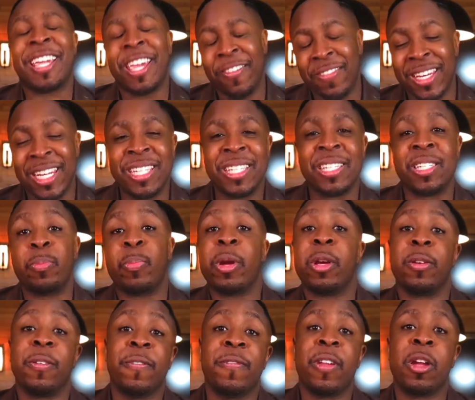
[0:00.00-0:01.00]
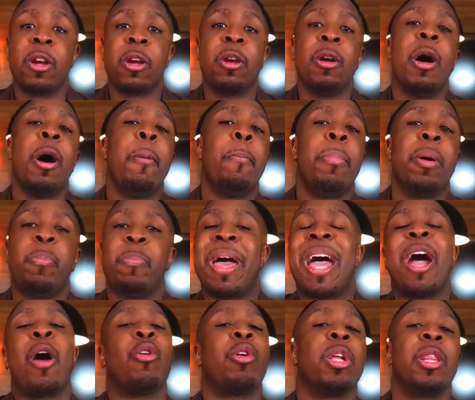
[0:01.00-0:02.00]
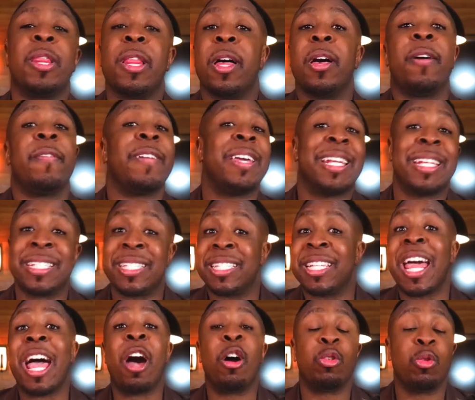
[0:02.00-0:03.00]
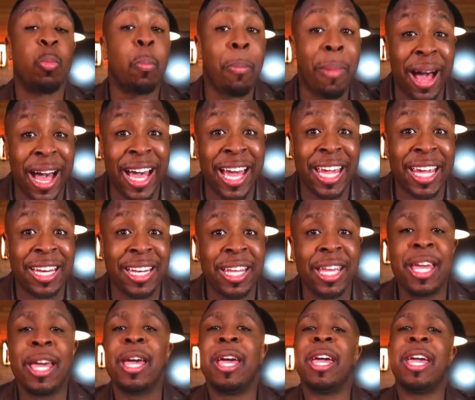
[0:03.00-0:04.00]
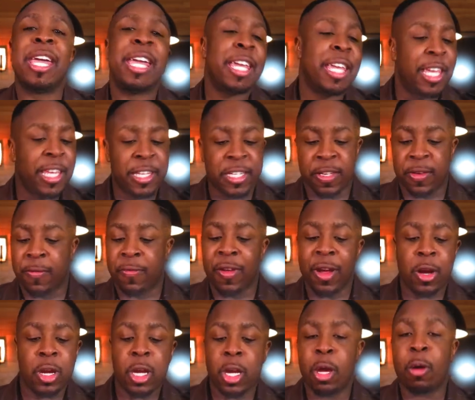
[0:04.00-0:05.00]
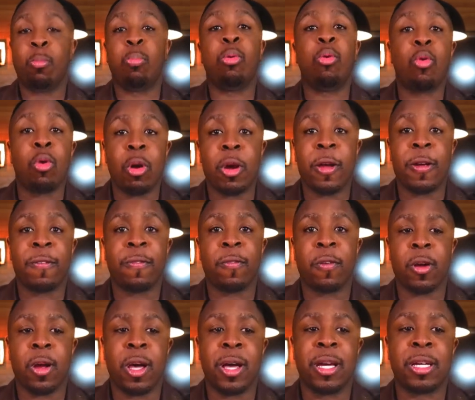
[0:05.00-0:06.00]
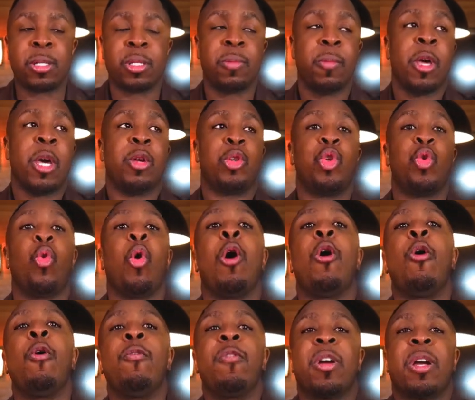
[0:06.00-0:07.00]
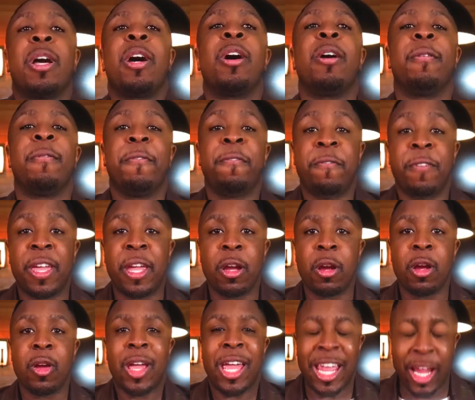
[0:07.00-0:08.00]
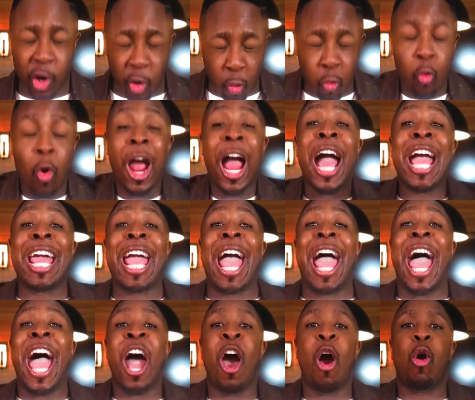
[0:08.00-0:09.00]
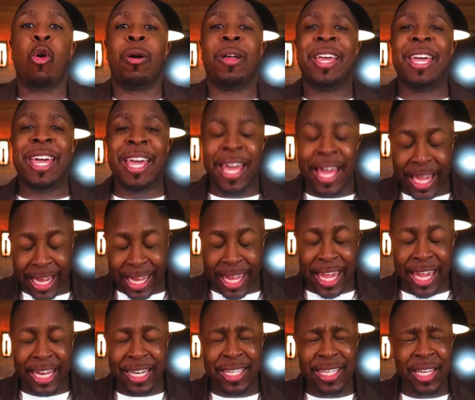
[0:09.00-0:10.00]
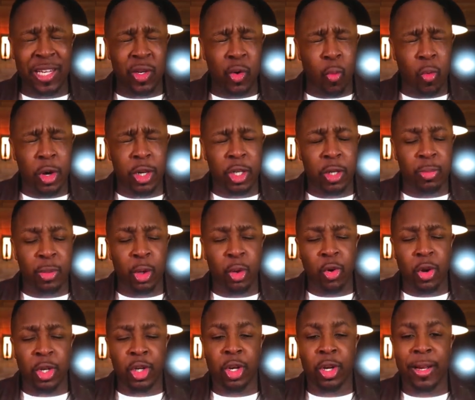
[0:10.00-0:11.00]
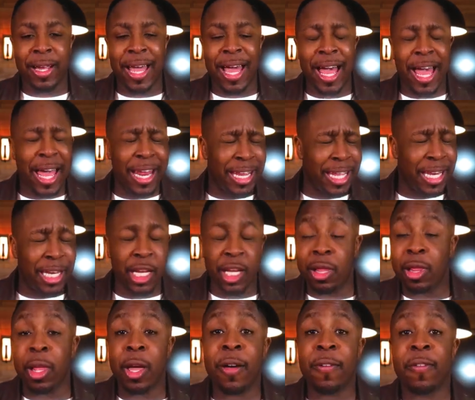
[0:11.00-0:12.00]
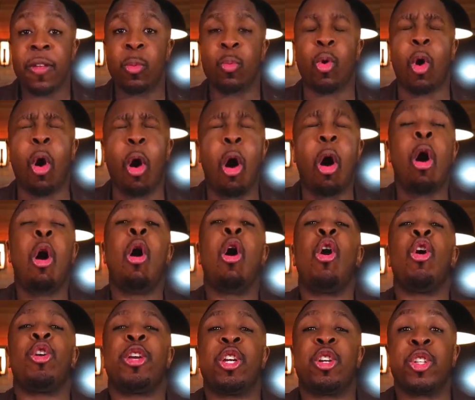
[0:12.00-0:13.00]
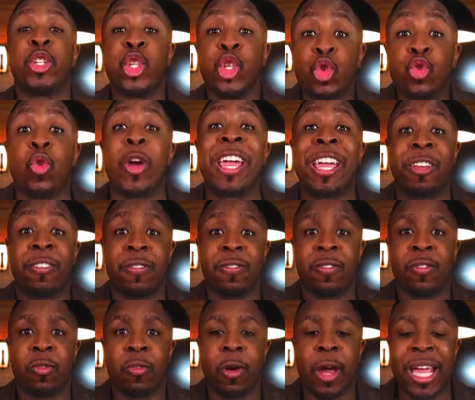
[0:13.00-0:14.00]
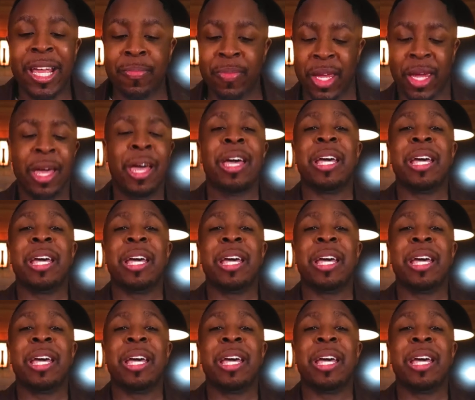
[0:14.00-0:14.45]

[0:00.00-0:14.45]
given us a spirit of fear, but power, love, and a sound mind. It is very important for us to overcome fear and cry out. Again, it says to worship the Lord your God and to love him with all your strength, right?